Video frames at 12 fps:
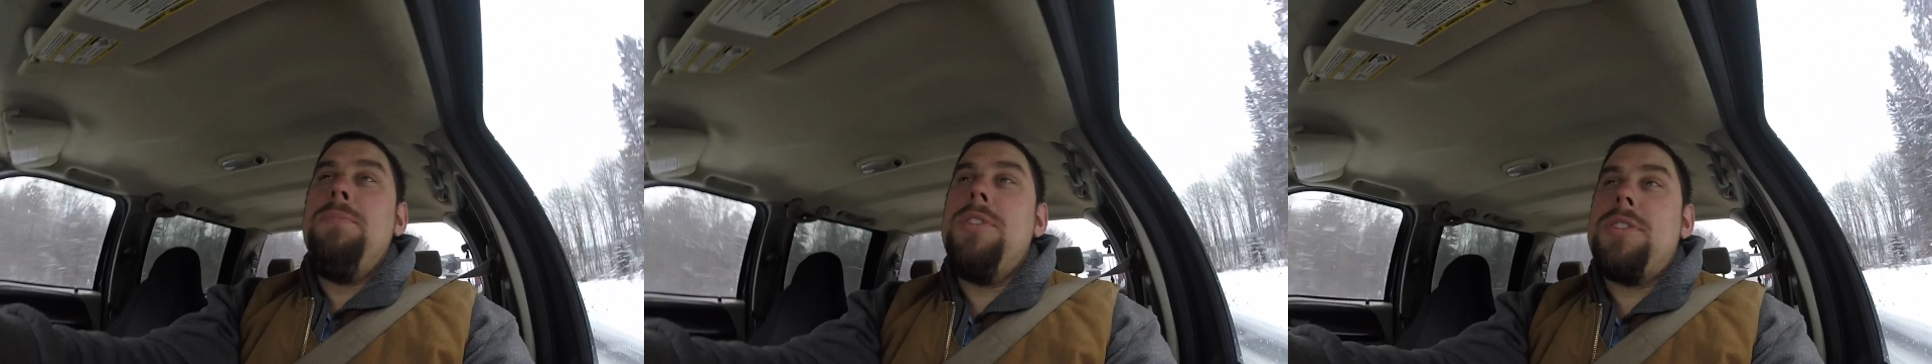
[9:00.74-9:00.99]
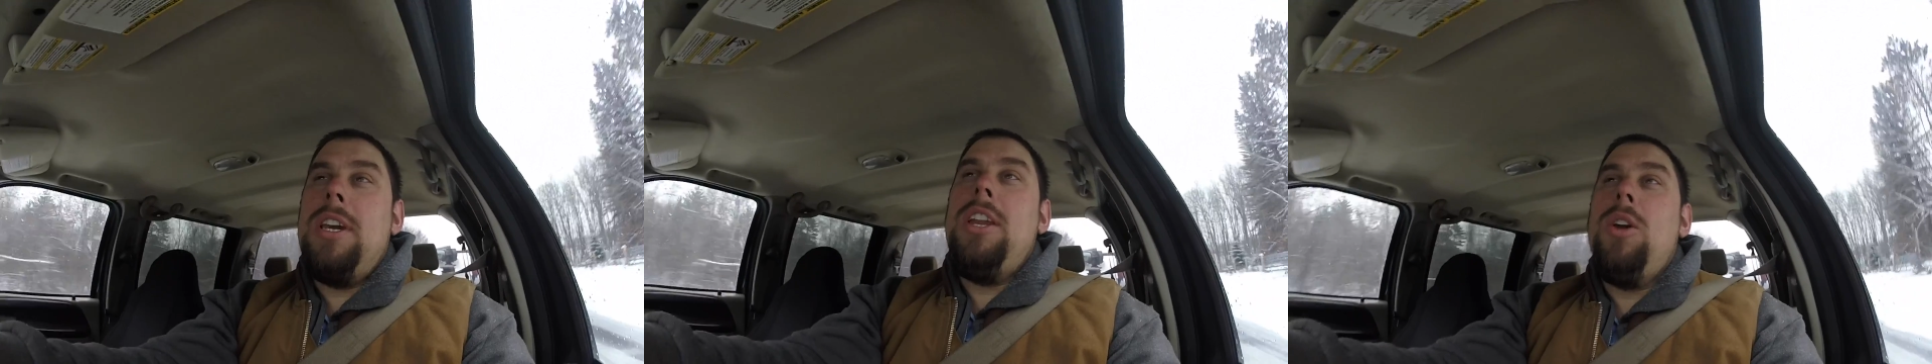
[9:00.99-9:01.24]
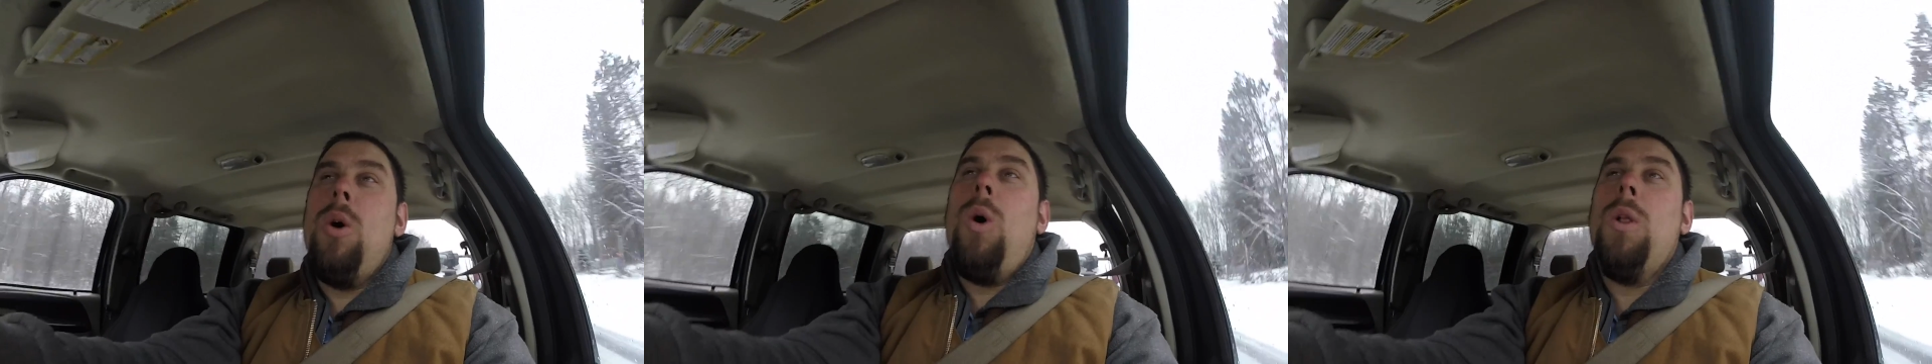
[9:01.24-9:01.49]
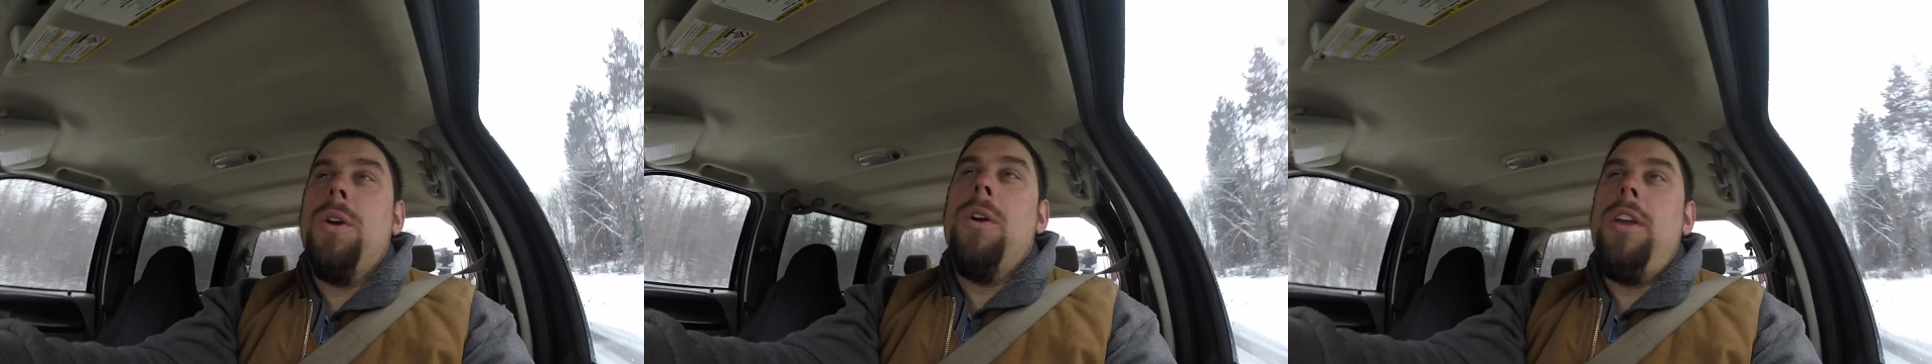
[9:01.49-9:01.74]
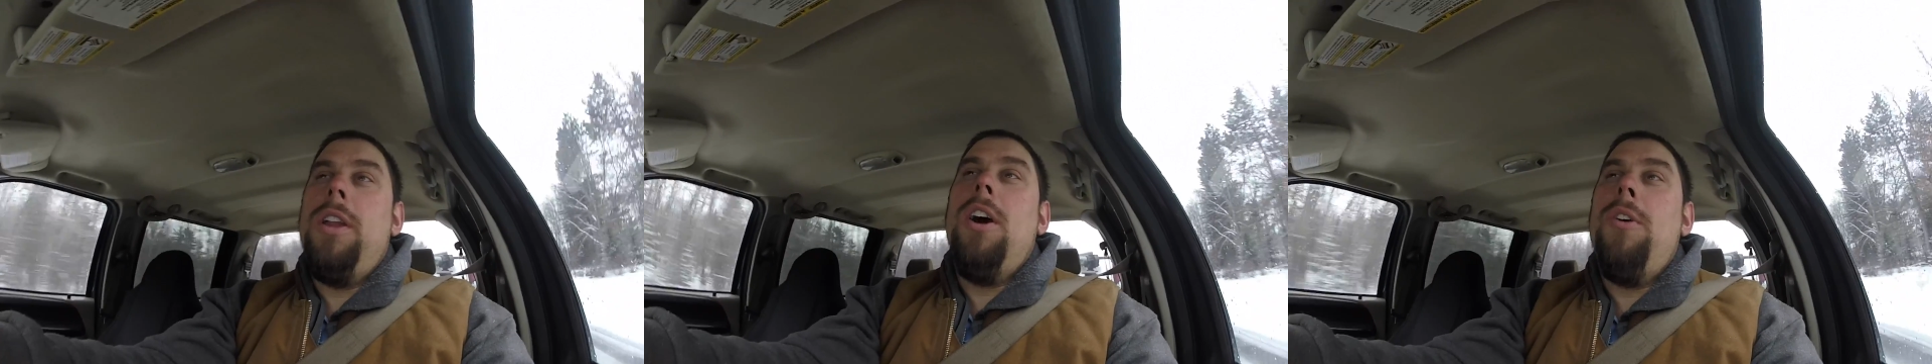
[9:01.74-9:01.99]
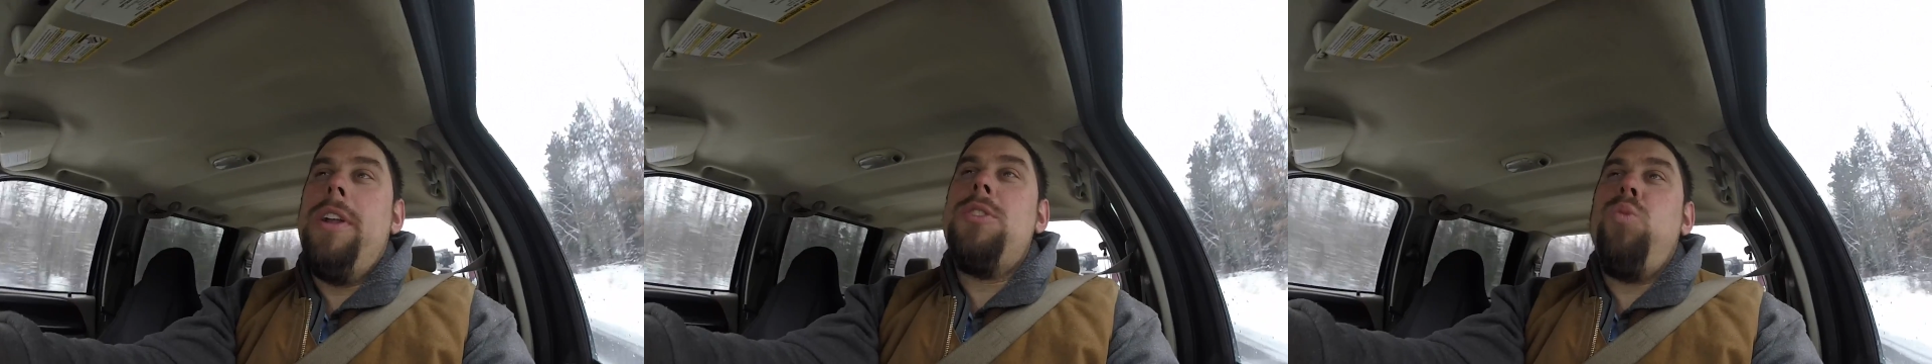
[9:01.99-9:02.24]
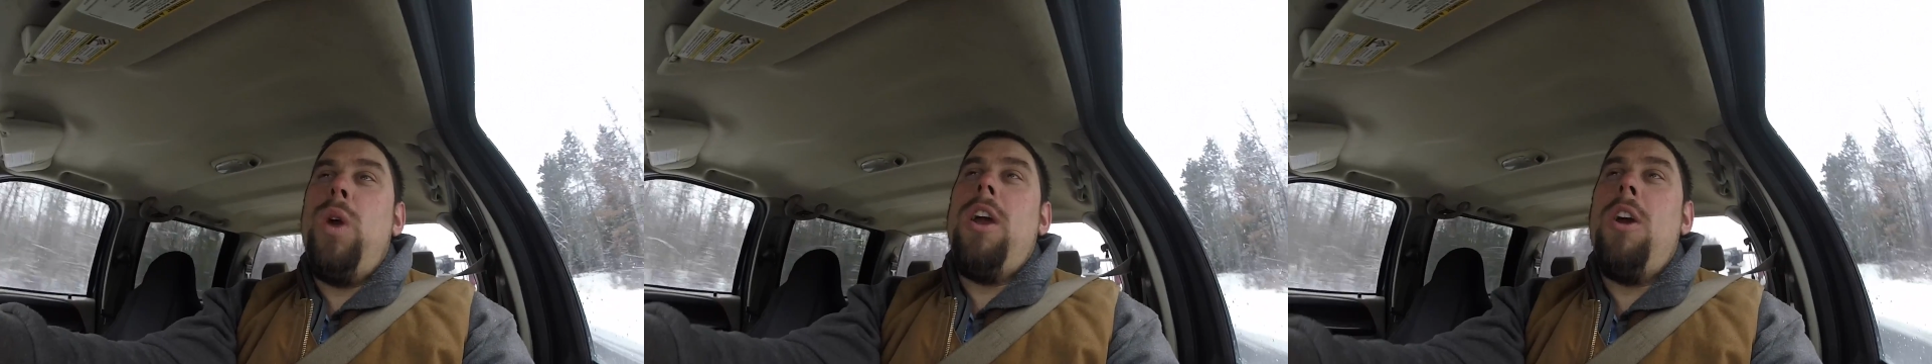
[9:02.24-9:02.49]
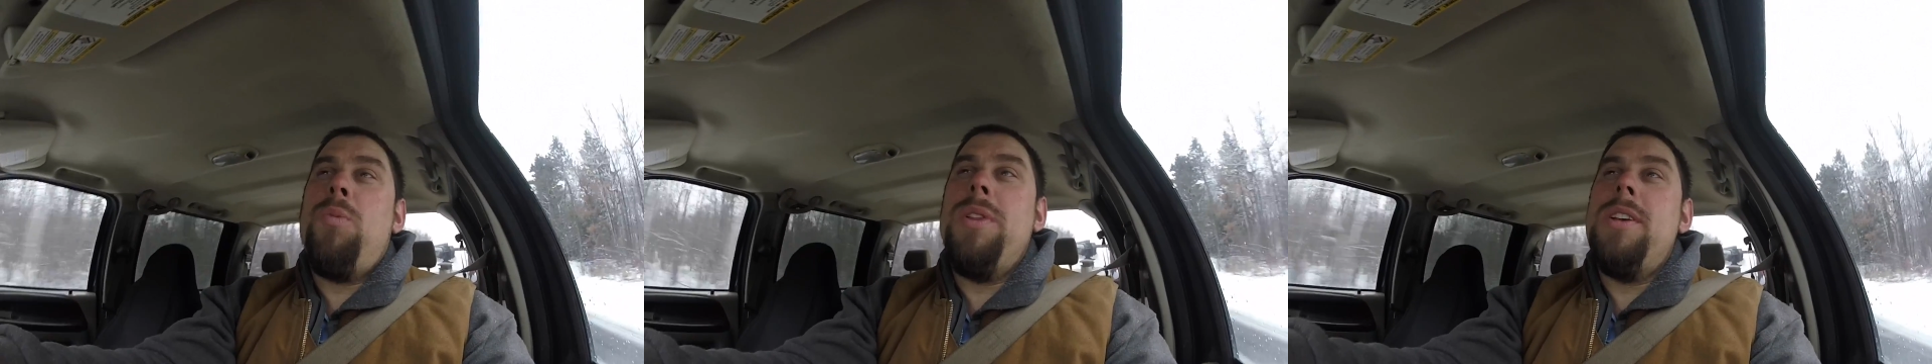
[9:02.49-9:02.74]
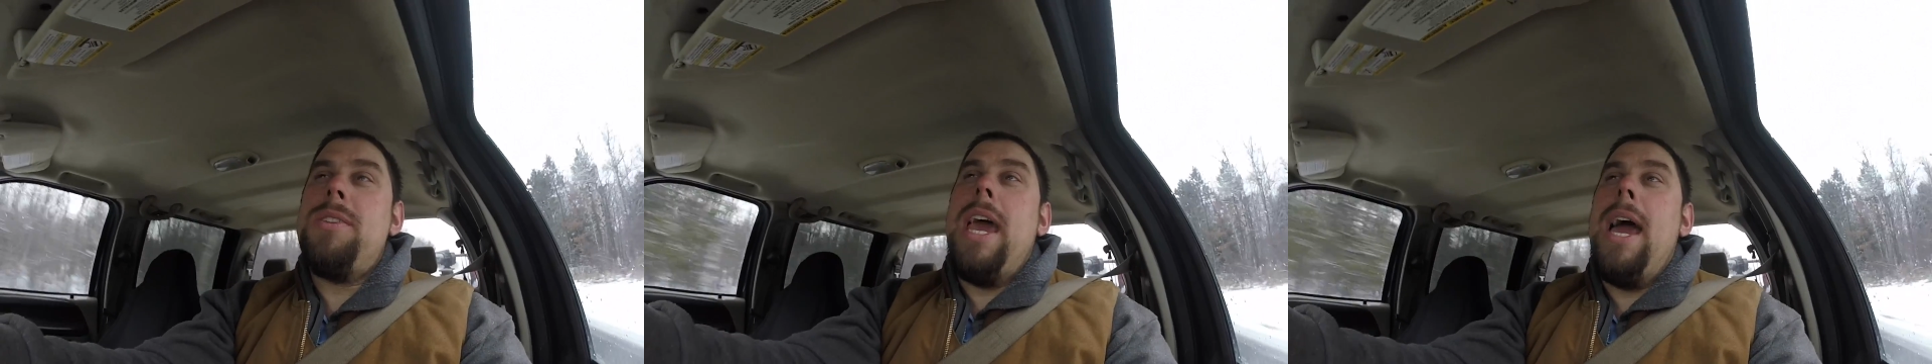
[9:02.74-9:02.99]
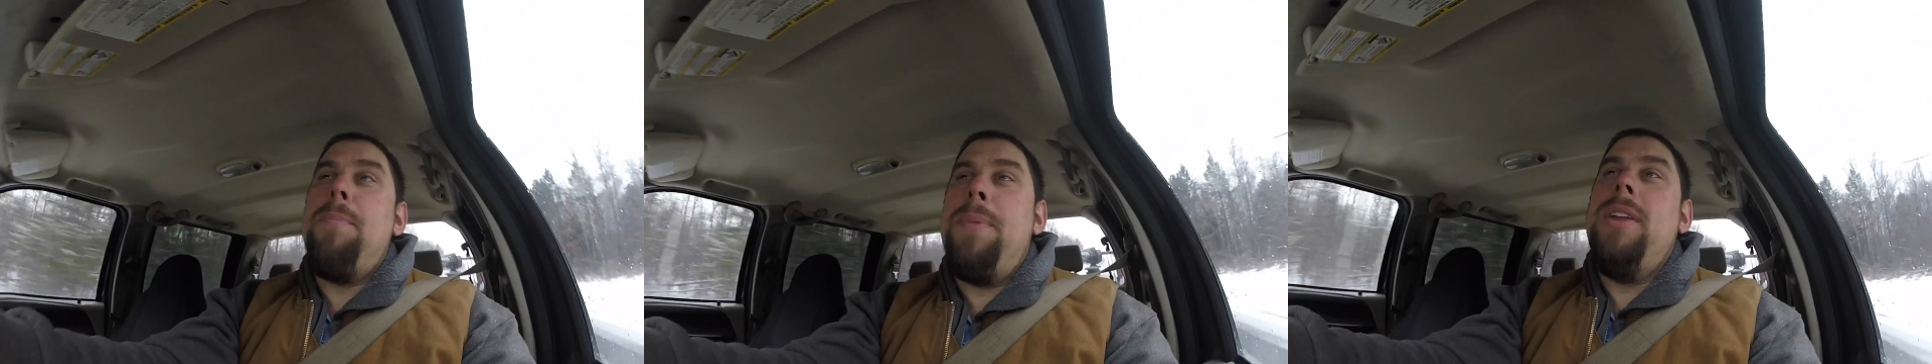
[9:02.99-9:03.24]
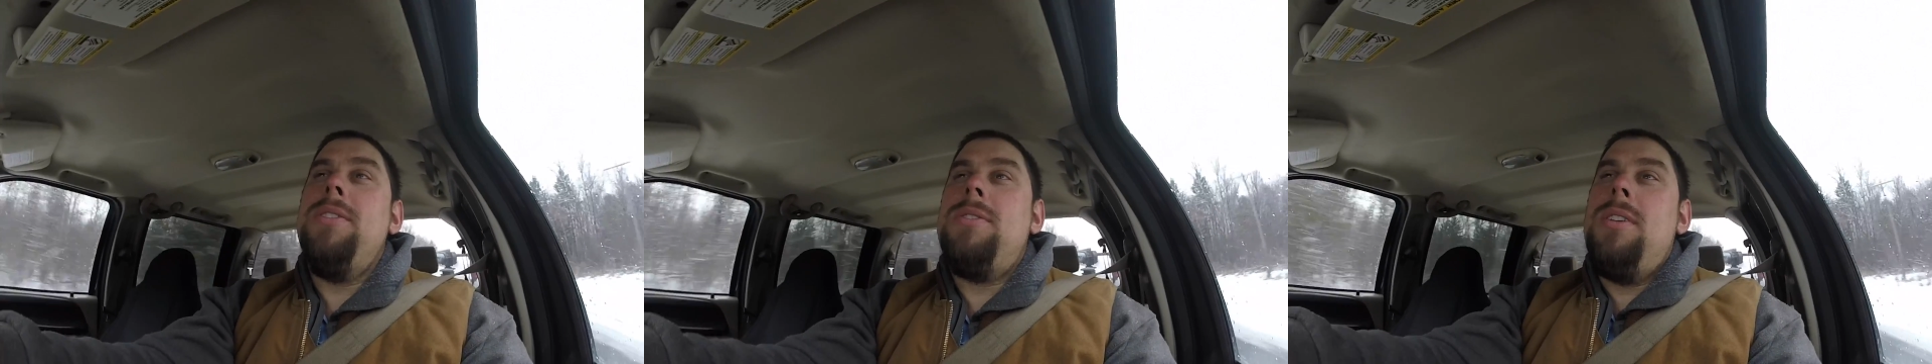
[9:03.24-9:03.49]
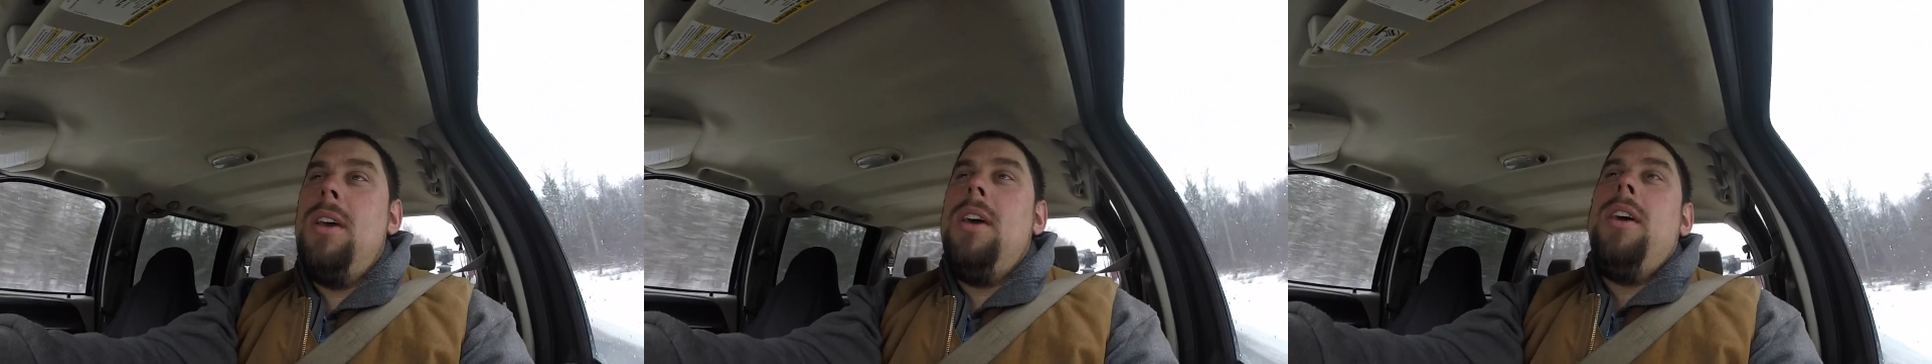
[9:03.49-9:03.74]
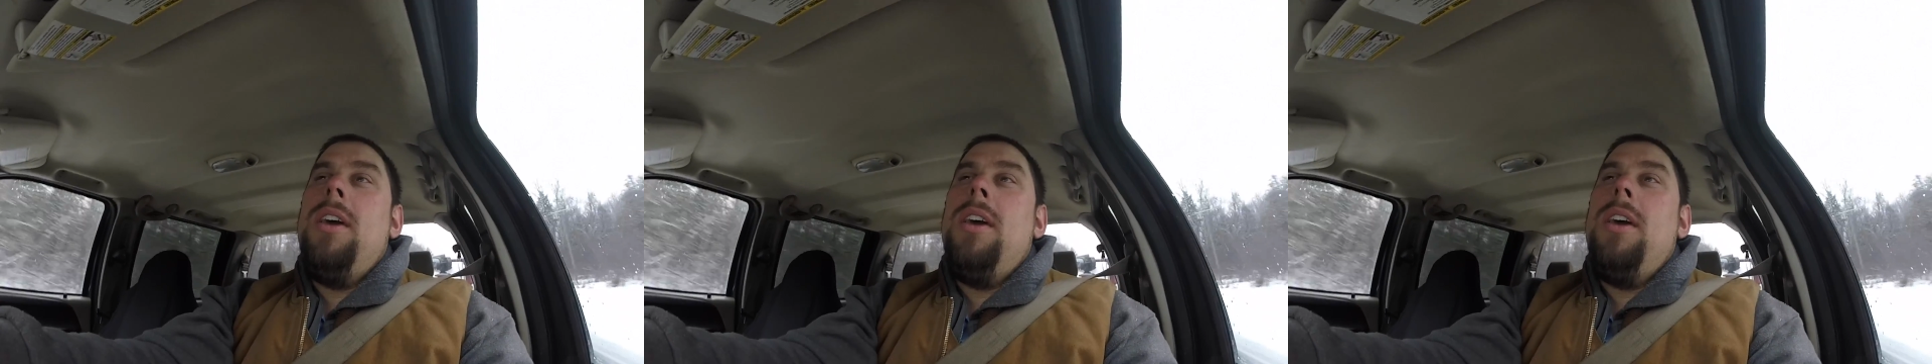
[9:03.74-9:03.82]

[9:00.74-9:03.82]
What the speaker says: I'm just getting older, you know, and it's weird when this happens.